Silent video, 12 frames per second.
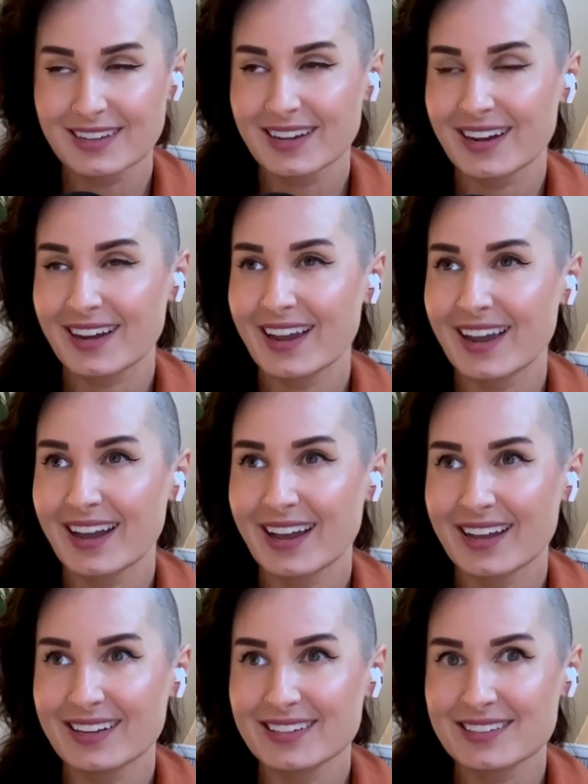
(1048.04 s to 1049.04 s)

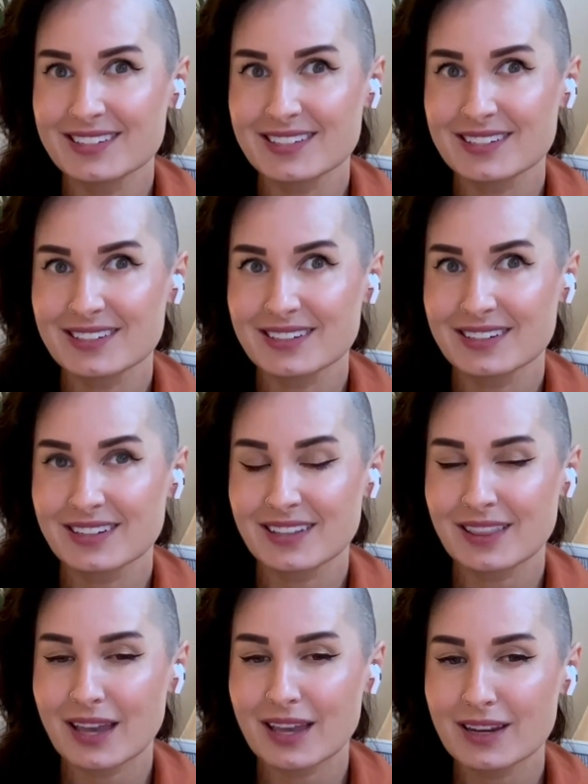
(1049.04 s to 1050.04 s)
And
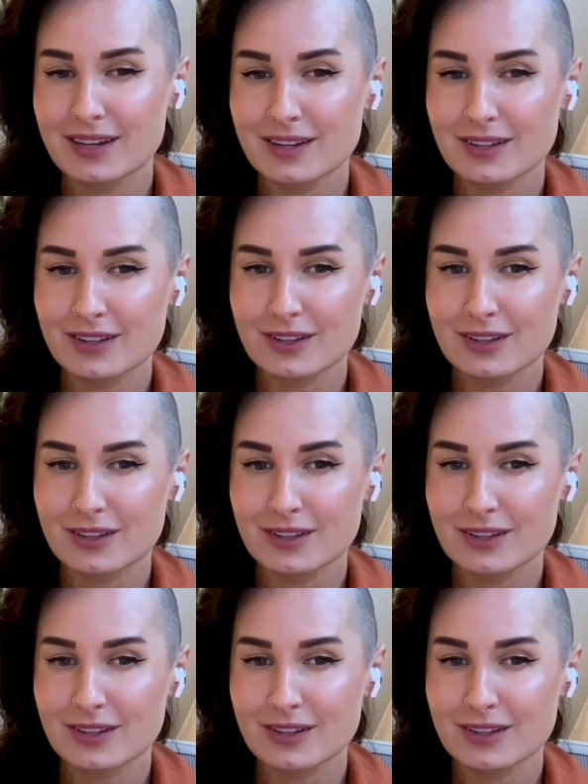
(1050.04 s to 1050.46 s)
then